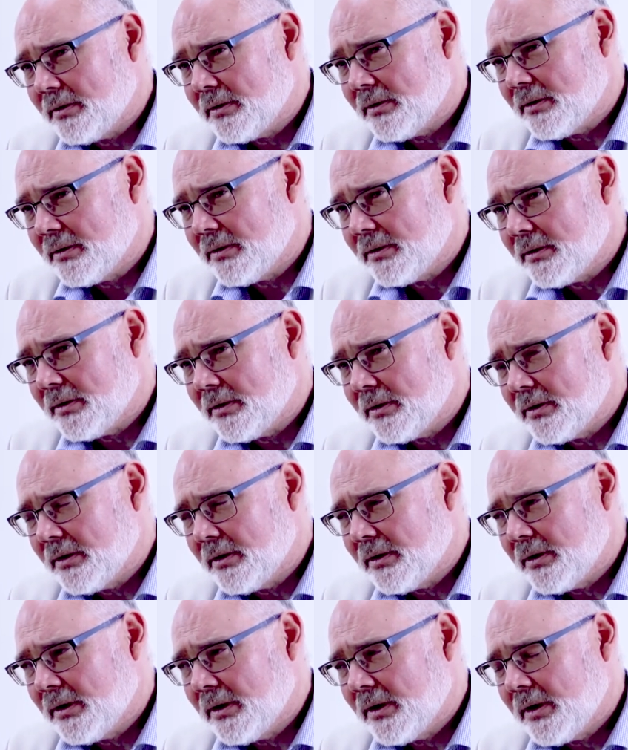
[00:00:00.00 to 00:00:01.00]

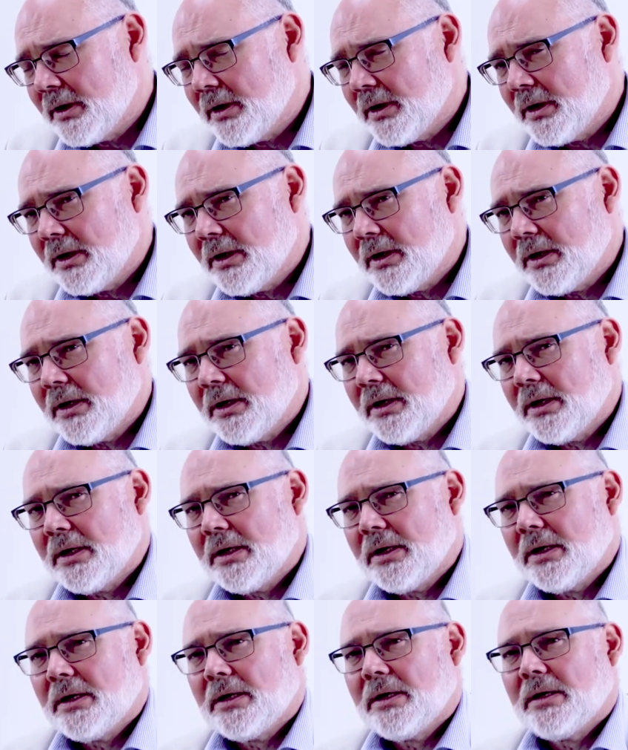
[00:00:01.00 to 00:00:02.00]

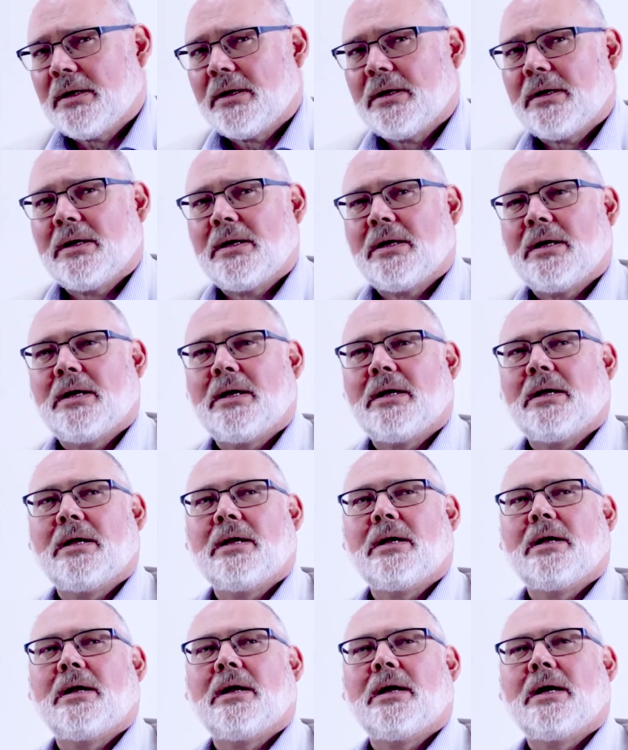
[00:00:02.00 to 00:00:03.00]

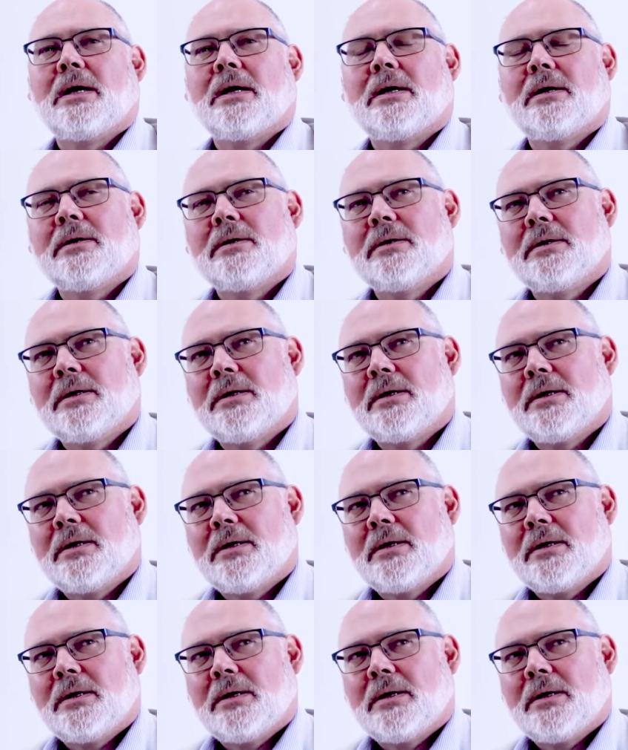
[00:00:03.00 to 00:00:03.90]
(silence)